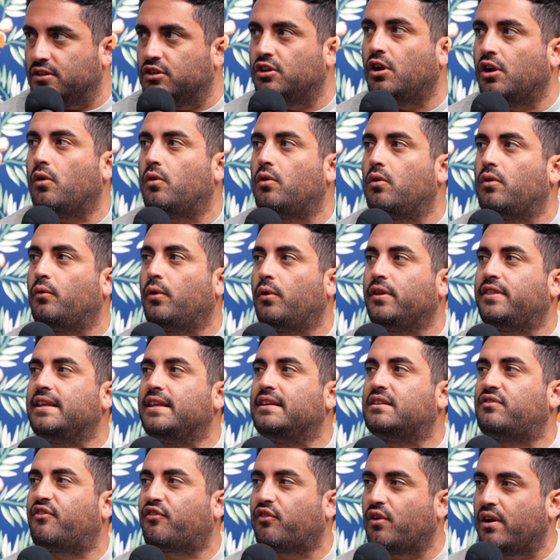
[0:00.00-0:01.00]
With
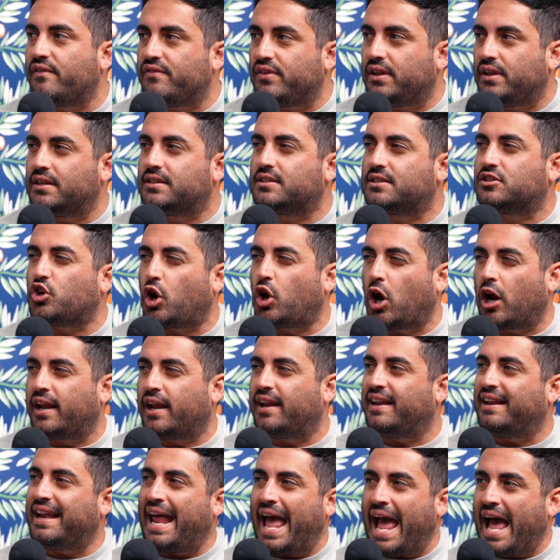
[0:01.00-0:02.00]
these frivolous
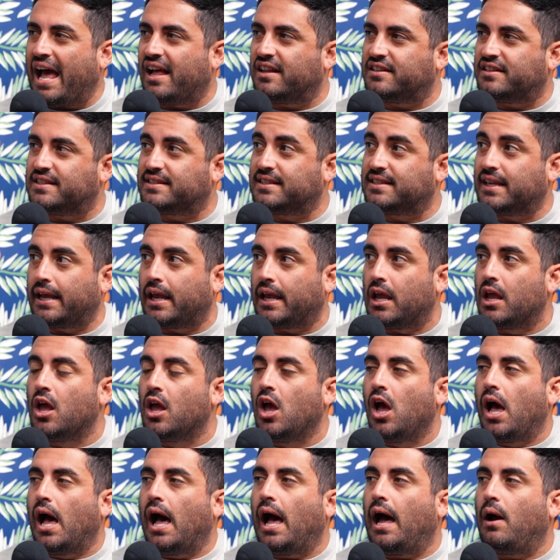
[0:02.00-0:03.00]
targeted ads, it's like,
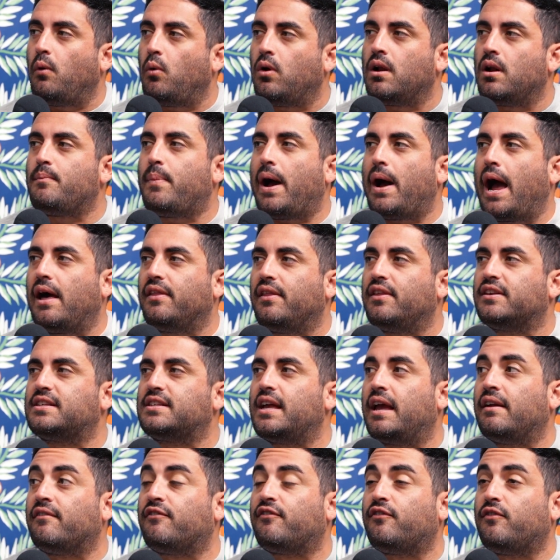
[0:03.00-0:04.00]
I want to buy this
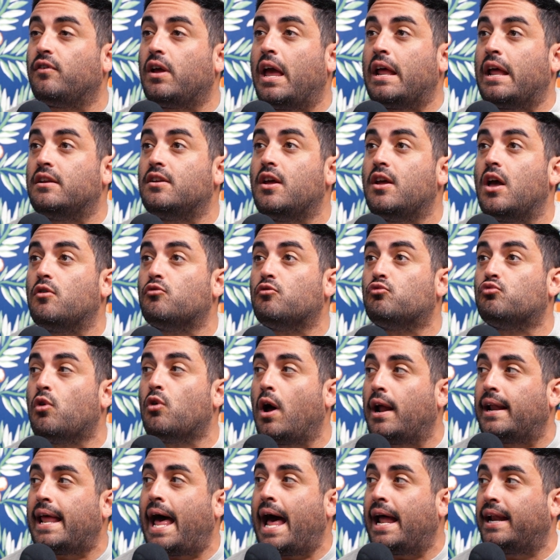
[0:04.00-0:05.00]
and
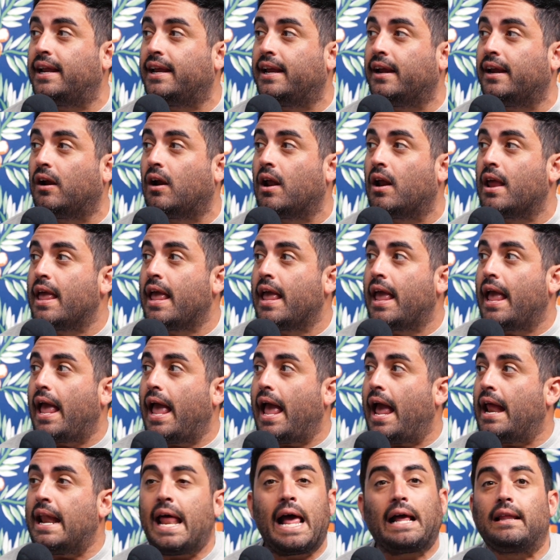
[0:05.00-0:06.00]
run out of here
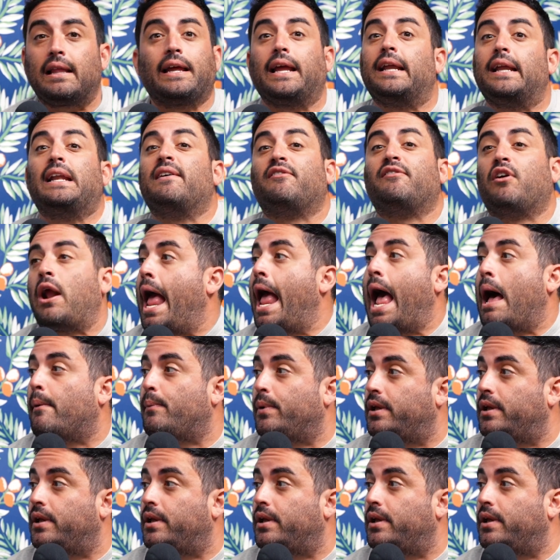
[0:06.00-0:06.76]
and act like it never happened.